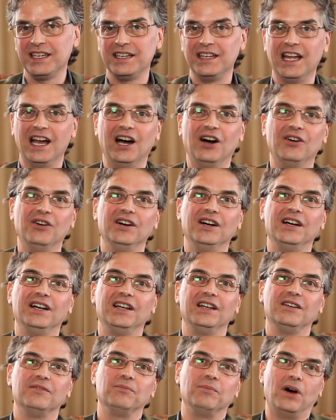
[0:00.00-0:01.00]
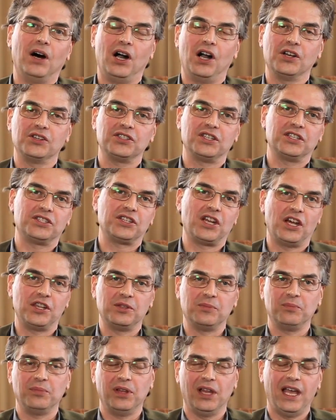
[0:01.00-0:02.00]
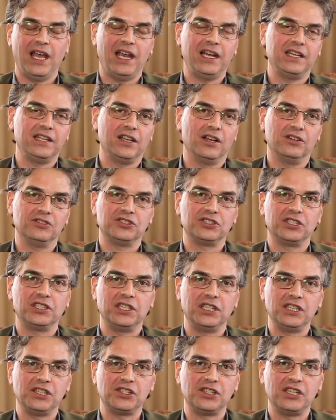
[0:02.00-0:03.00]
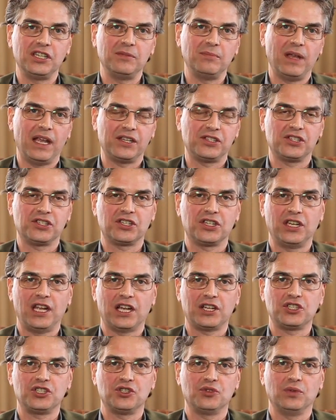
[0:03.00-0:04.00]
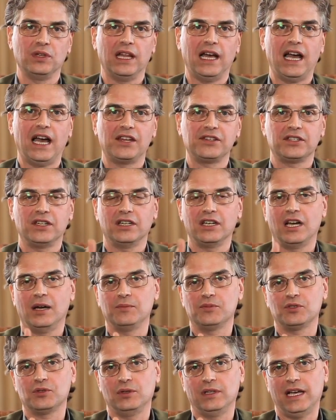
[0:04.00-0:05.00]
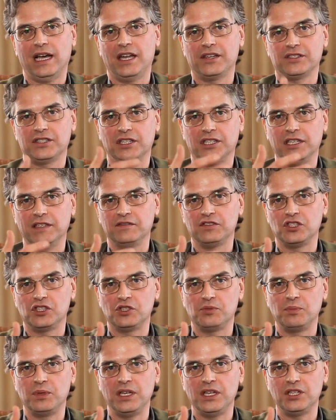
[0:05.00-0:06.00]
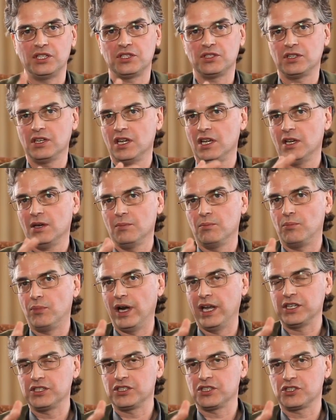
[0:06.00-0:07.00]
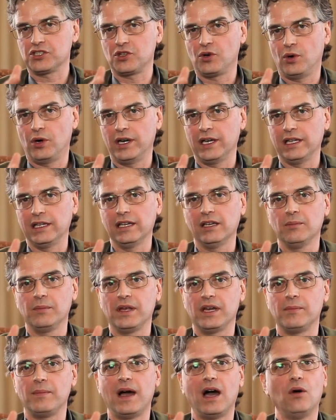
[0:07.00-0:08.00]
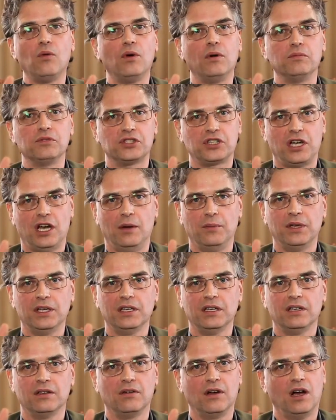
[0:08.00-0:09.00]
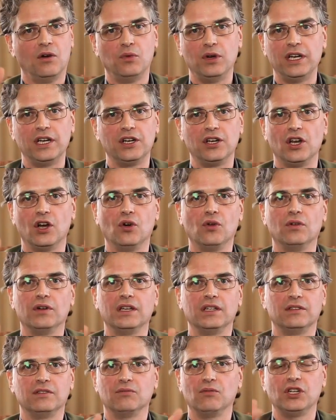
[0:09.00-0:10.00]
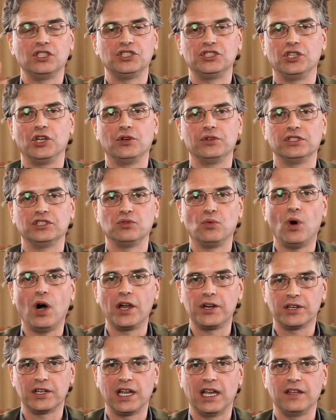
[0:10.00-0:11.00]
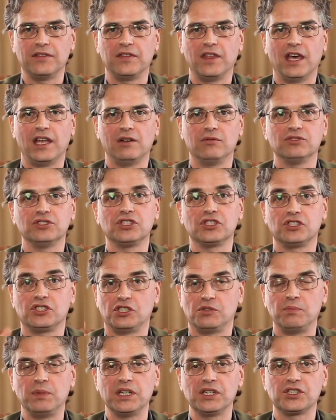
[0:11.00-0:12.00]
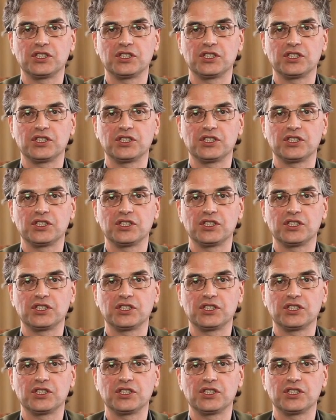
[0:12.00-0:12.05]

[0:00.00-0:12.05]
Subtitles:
Now, Boggs gets on the plane, he goes to D.C., makes a connection to Alaska, comes to Alaska, gives a speech, breaks the story a little bit about what was coming. We didn't know, it wasn't known as Watergate then, it was just this big